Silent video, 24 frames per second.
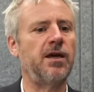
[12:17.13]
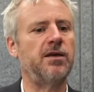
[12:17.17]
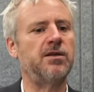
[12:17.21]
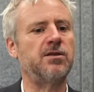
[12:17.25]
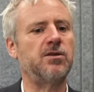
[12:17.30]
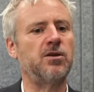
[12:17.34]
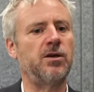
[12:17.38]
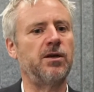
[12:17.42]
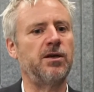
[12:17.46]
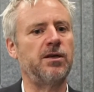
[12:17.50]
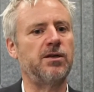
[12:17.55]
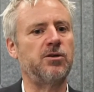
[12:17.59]

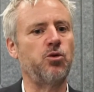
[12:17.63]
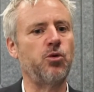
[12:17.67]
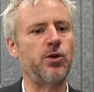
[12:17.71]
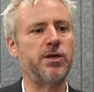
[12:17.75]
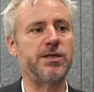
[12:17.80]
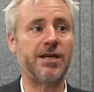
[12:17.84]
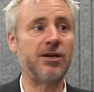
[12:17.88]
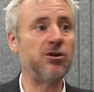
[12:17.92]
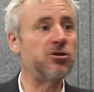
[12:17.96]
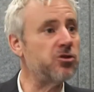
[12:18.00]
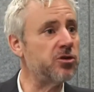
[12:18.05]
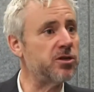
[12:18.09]
It's always
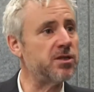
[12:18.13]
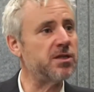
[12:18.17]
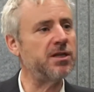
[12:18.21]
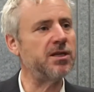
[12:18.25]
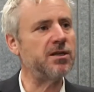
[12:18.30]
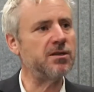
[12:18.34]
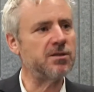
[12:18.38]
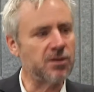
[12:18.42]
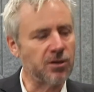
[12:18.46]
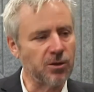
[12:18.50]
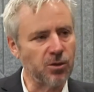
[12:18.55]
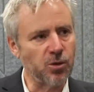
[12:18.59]

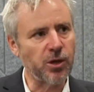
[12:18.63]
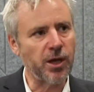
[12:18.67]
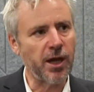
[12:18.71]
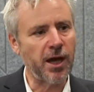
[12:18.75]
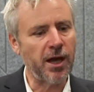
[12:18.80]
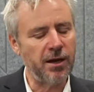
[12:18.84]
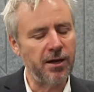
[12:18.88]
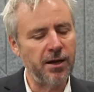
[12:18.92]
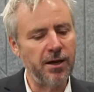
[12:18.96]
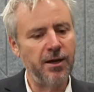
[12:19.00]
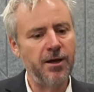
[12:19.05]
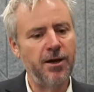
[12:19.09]
interesting to look
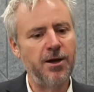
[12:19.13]
at.